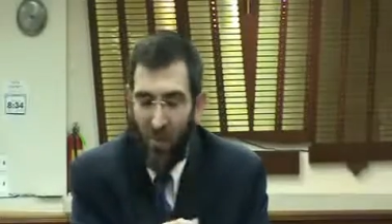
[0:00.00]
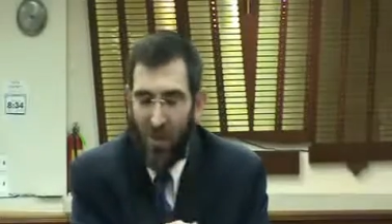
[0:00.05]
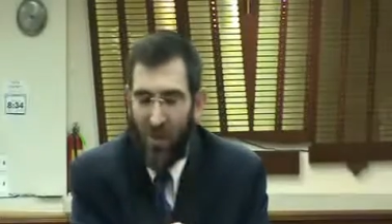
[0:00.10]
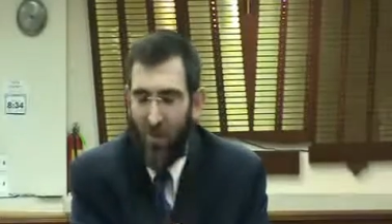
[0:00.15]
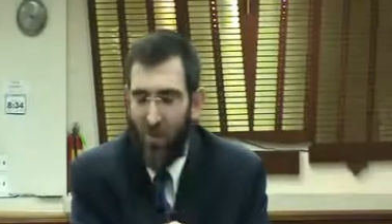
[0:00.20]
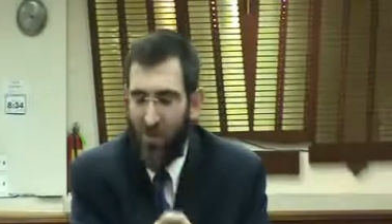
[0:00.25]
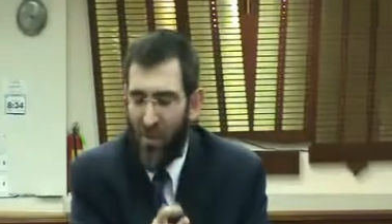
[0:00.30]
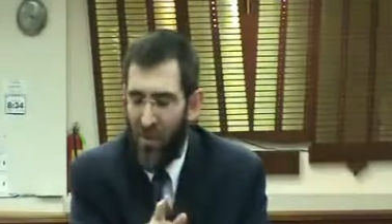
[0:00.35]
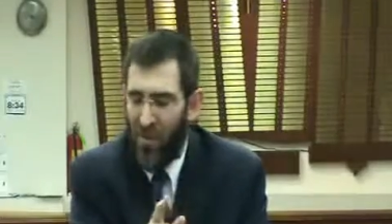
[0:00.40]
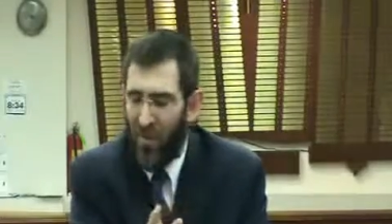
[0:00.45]

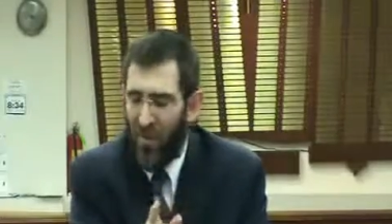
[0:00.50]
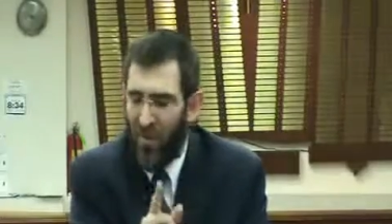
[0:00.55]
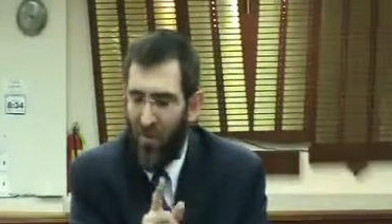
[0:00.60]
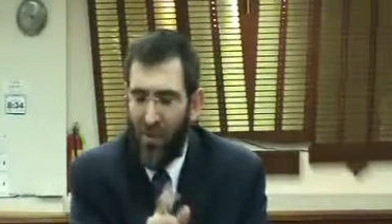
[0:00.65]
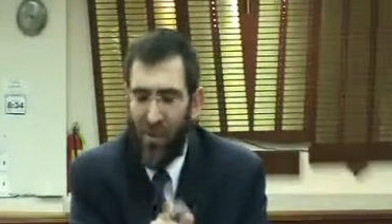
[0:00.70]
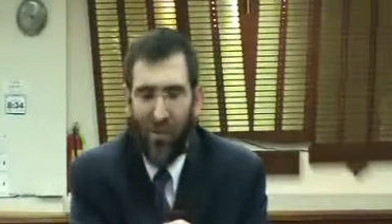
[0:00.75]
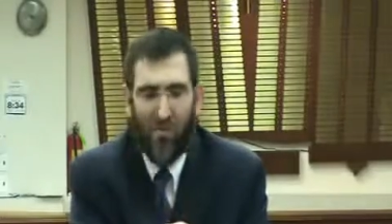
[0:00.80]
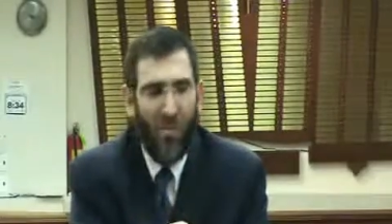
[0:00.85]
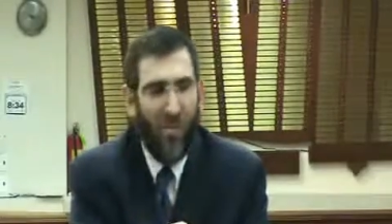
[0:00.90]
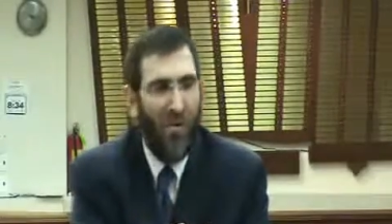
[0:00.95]
What's interesting? I'll
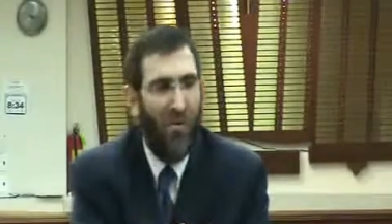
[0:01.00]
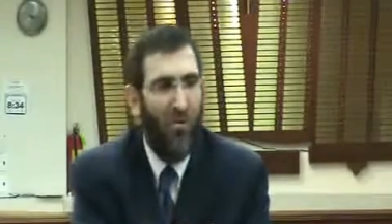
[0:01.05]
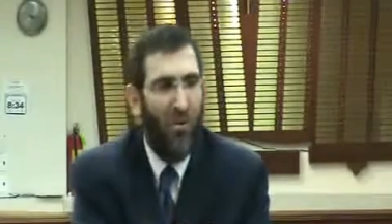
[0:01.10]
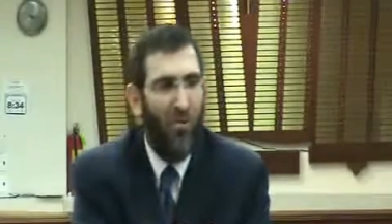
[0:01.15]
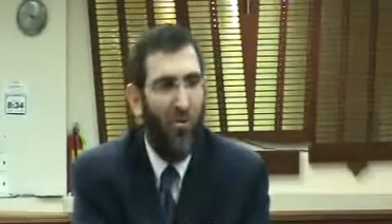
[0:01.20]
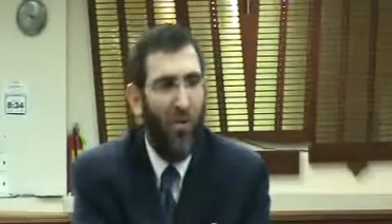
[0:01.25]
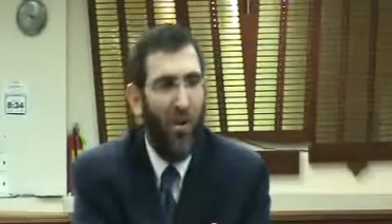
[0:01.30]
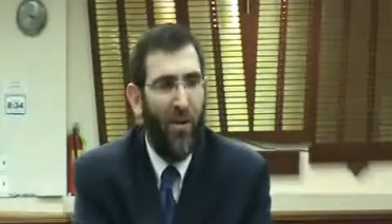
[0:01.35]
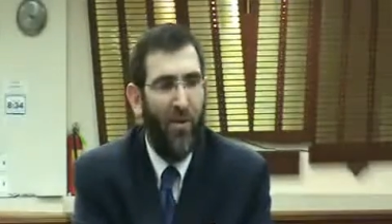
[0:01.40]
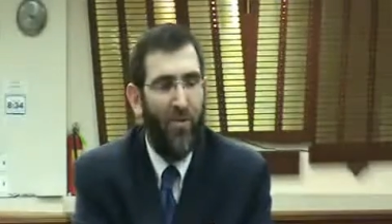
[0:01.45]
tell you what's interesting about
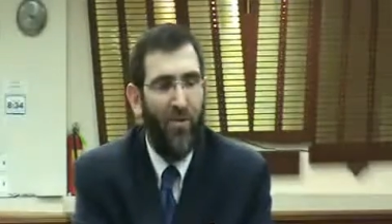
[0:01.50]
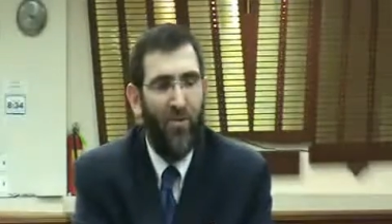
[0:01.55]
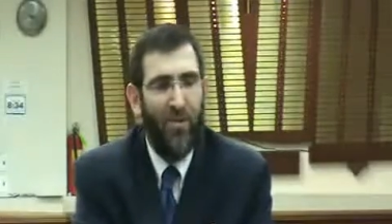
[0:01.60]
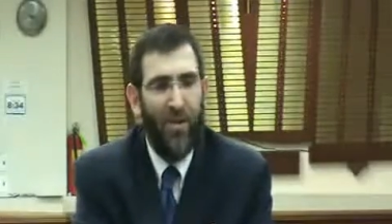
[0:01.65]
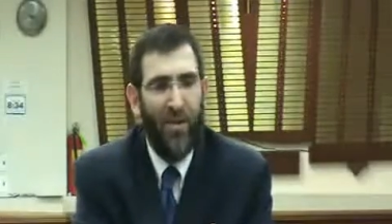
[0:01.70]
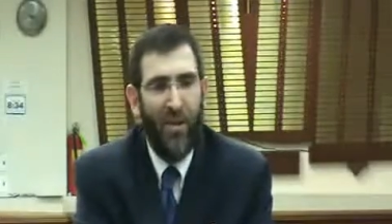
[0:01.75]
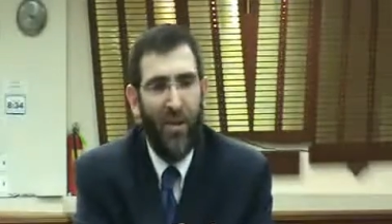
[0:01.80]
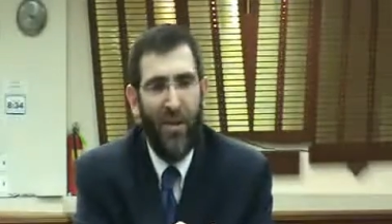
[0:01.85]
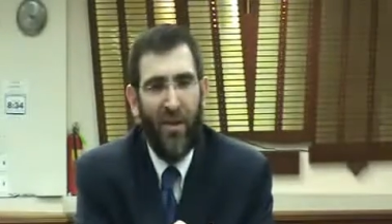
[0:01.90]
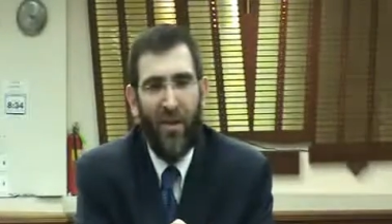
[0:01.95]
number three.
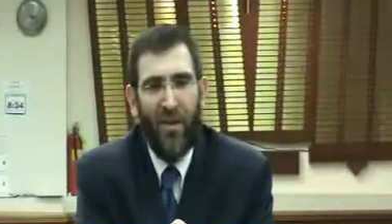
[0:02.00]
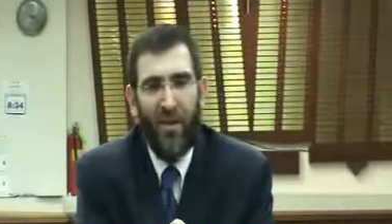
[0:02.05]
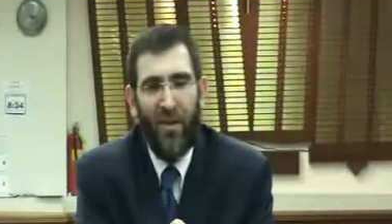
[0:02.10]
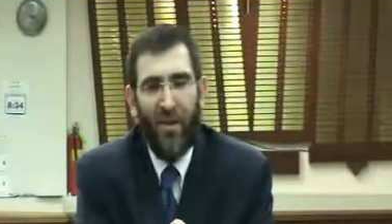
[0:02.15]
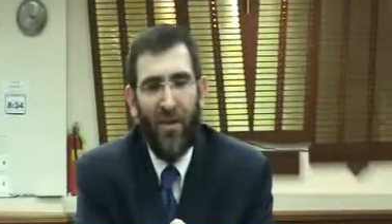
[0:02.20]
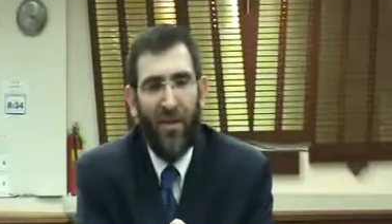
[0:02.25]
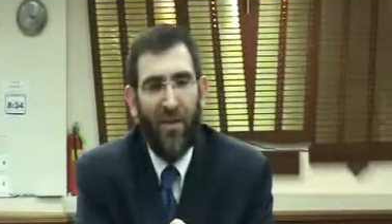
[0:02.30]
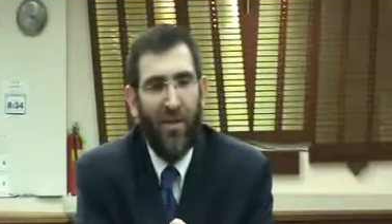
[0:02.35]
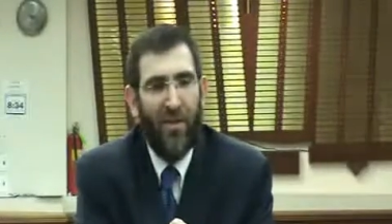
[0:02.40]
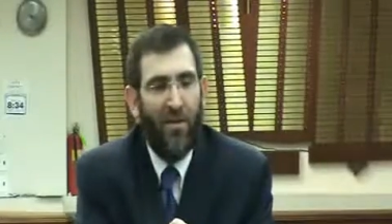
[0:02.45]

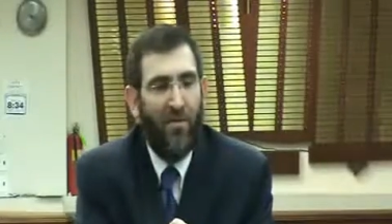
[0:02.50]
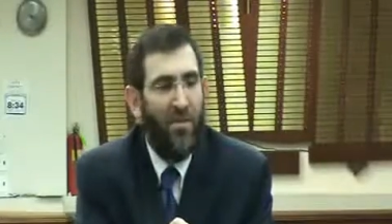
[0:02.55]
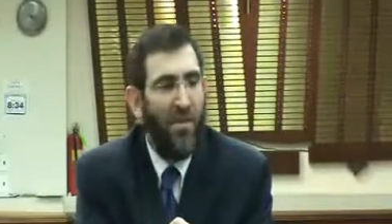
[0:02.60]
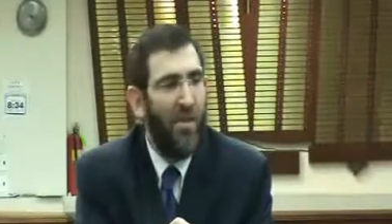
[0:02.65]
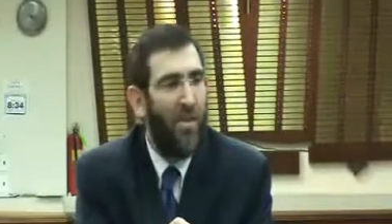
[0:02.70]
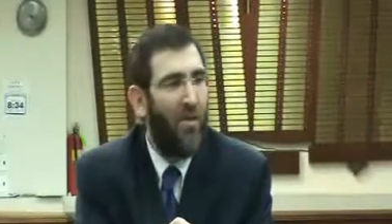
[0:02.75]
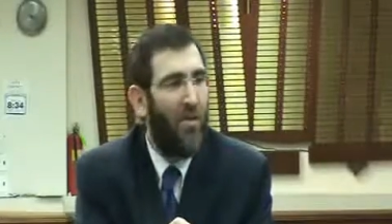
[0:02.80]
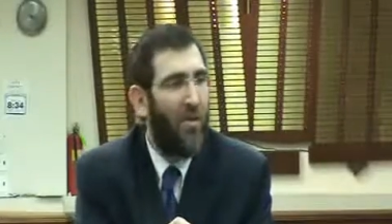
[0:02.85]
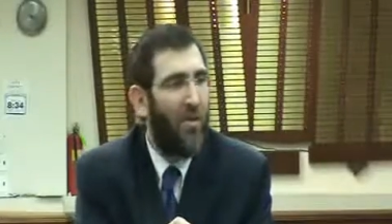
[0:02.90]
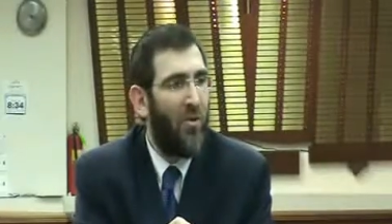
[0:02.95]
The
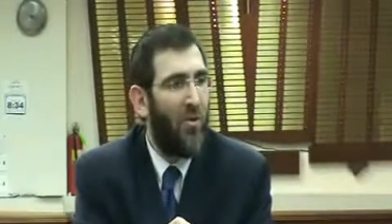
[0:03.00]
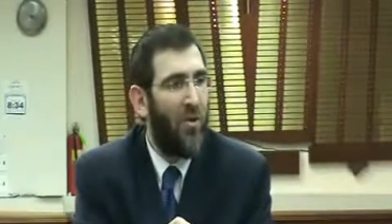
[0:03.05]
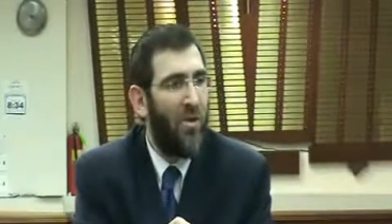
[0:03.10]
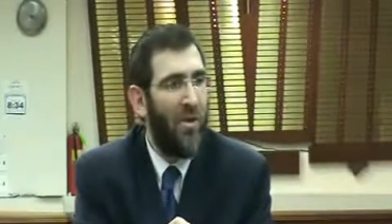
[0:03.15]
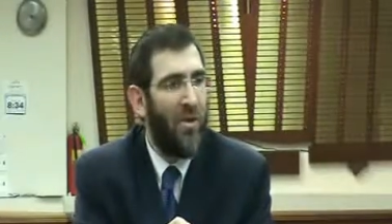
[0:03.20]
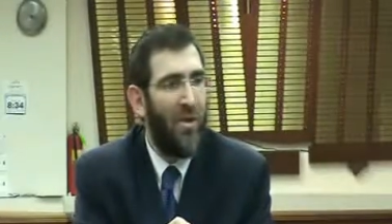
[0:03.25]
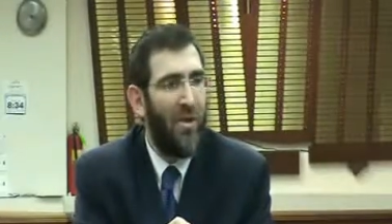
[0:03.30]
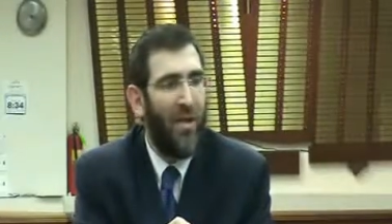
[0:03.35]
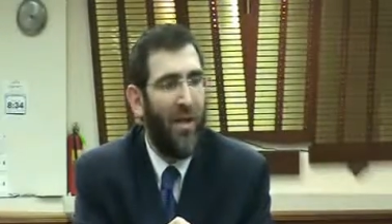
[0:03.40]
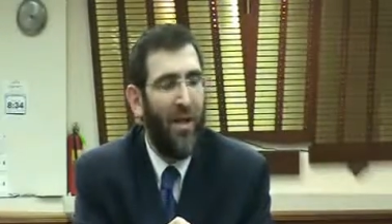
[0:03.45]
mystical
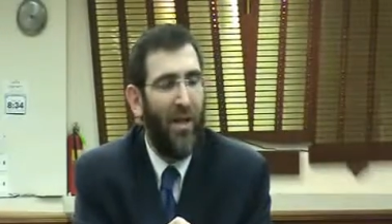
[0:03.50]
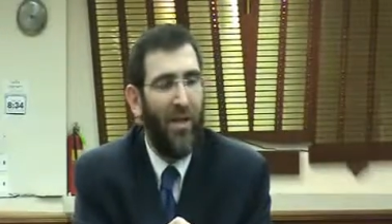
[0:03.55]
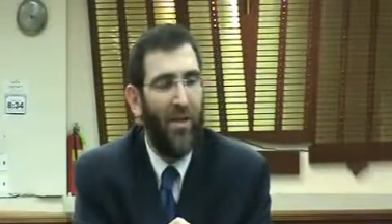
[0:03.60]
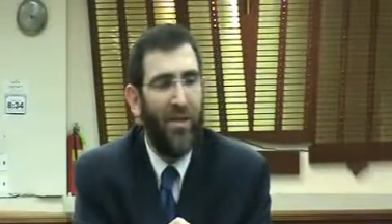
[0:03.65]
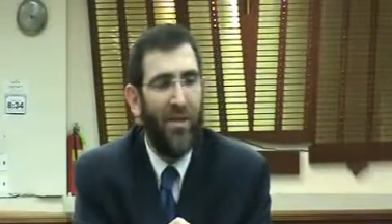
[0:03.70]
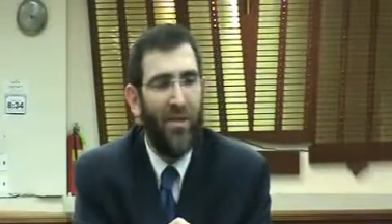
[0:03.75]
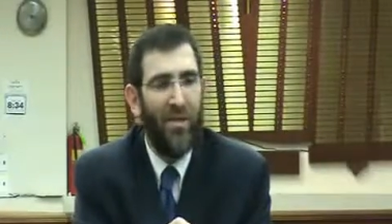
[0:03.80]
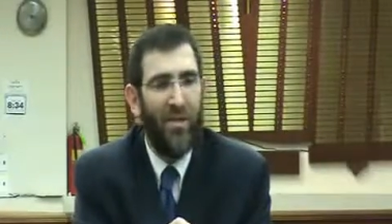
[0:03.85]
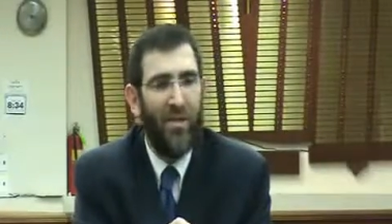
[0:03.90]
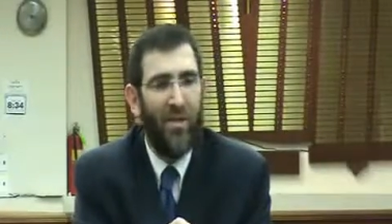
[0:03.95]
sources tell
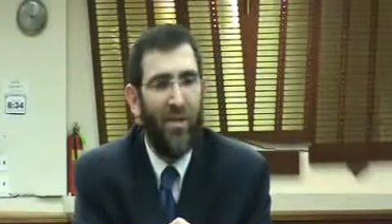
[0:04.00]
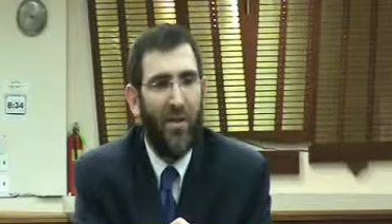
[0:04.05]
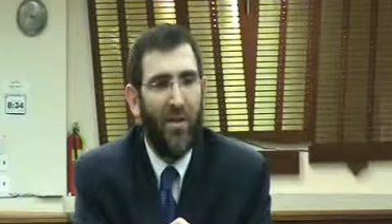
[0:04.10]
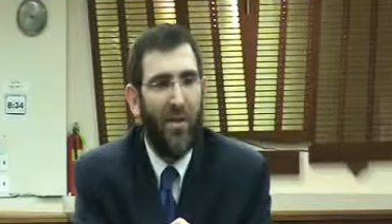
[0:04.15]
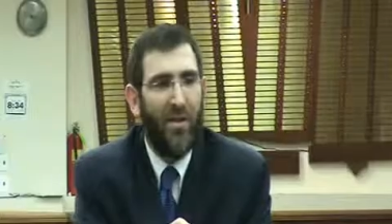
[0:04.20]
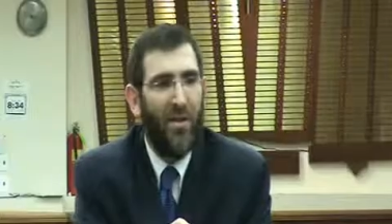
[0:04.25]
us